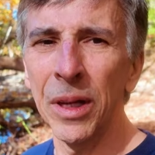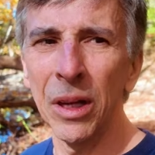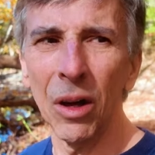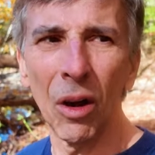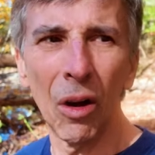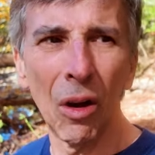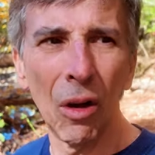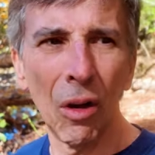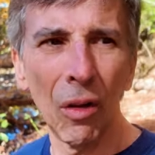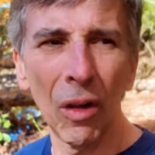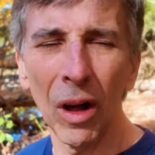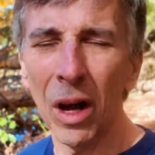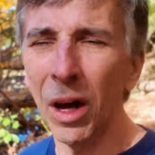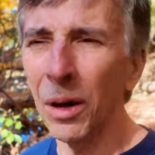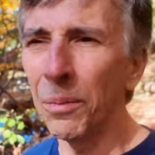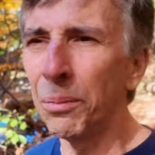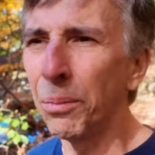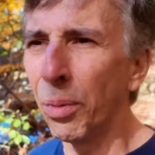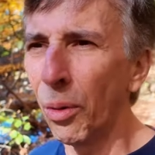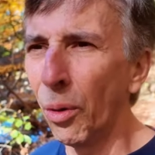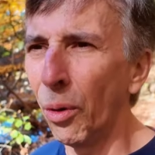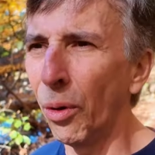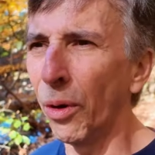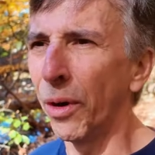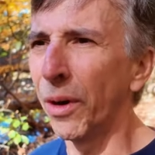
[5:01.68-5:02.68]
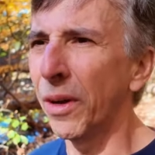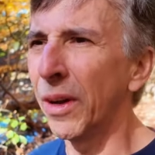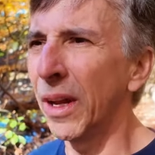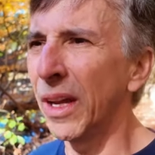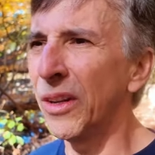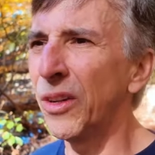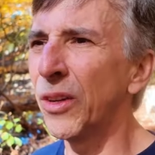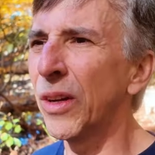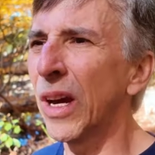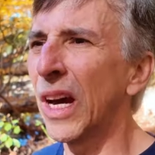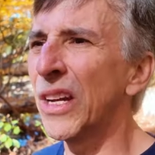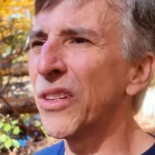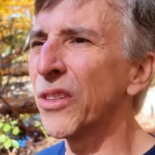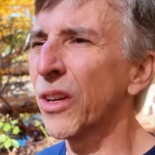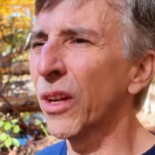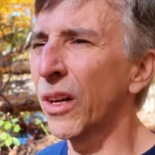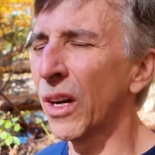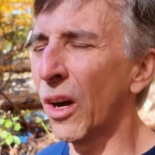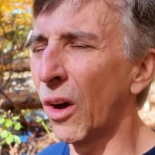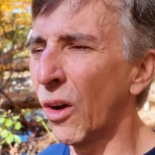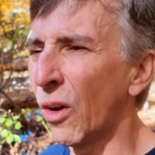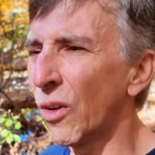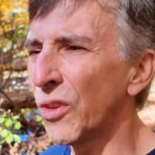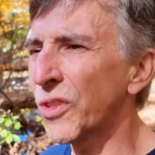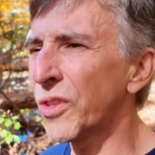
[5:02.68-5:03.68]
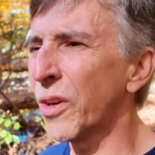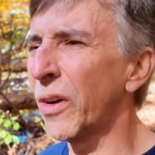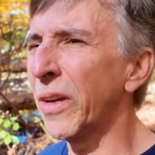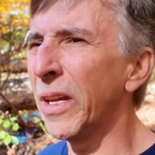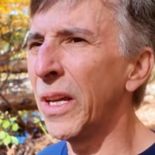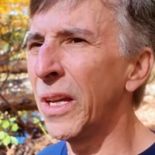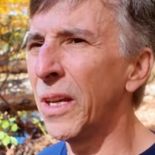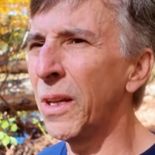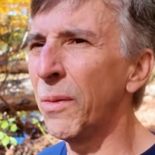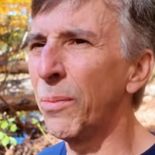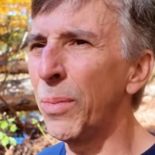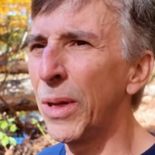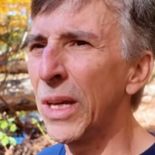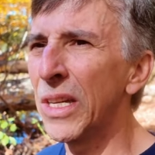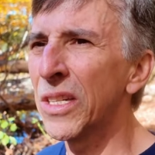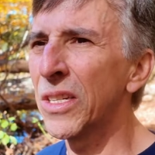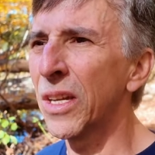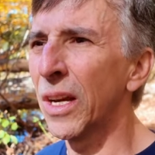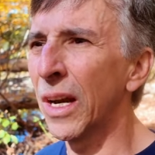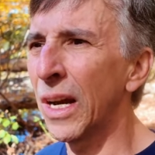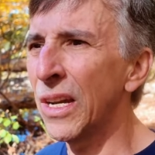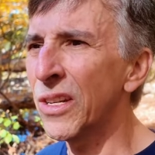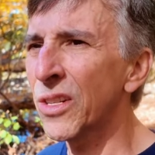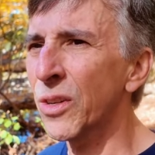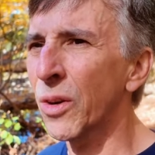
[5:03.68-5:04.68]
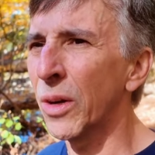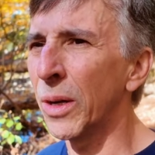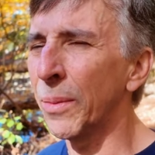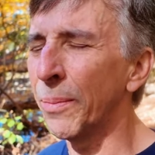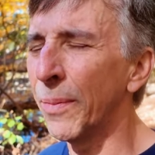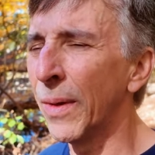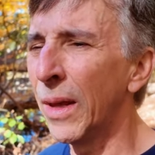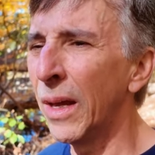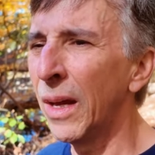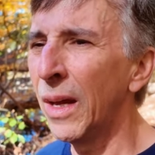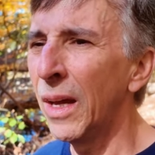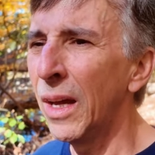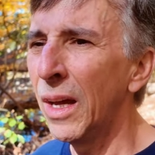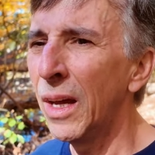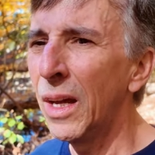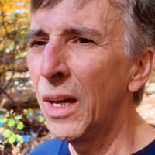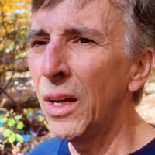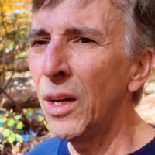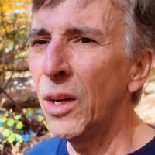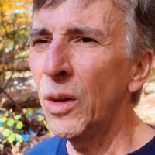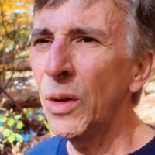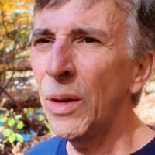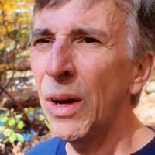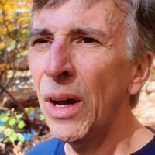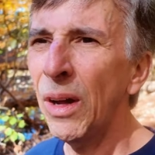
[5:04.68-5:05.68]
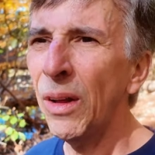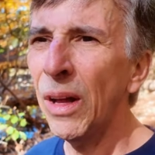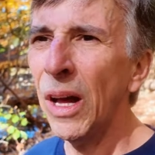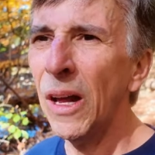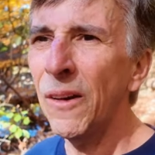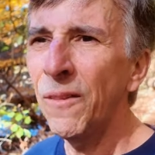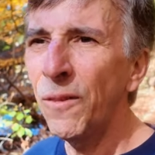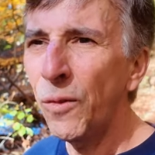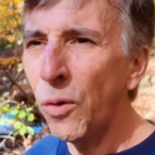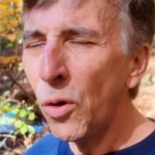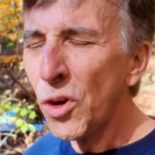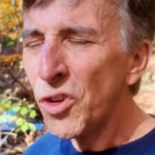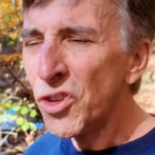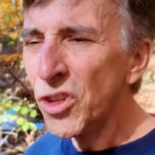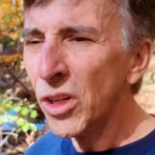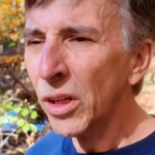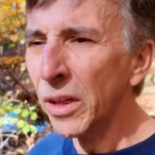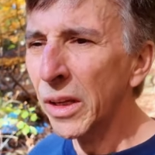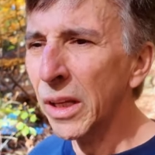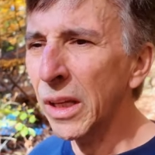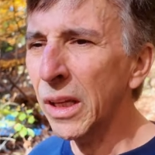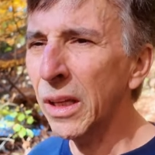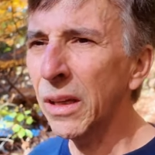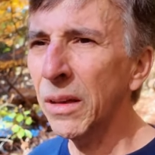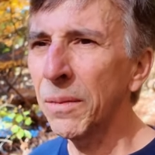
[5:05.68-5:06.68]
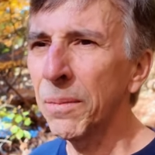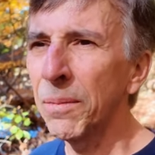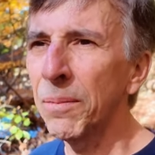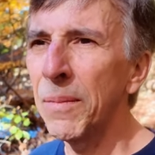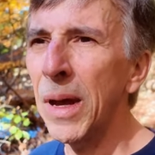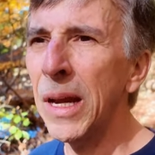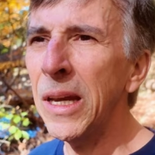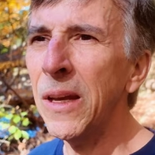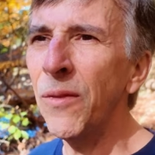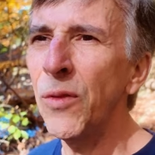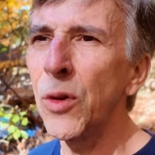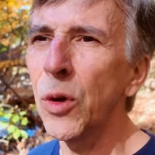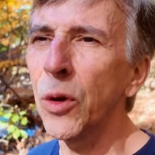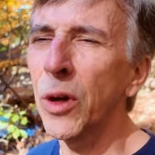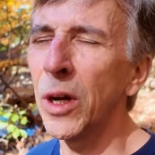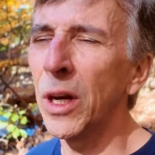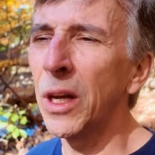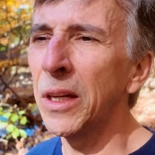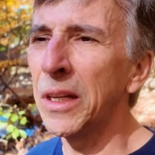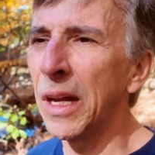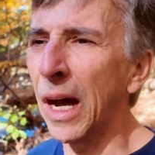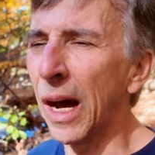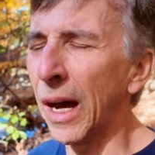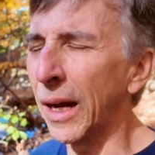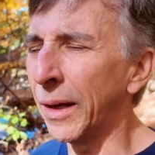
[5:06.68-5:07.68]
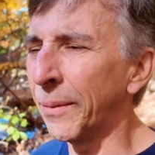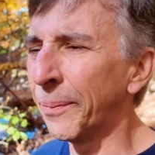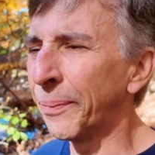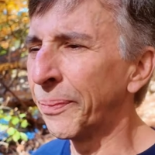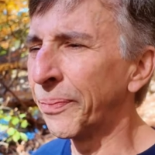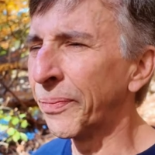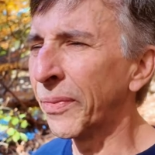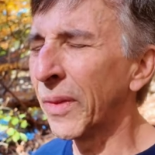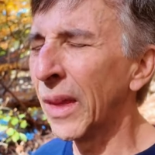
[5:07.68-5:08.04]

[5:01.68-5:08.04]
be all on board, and you guys are going to all start eating pizza and ice cream. Well, unfortunately, many of you are going to die.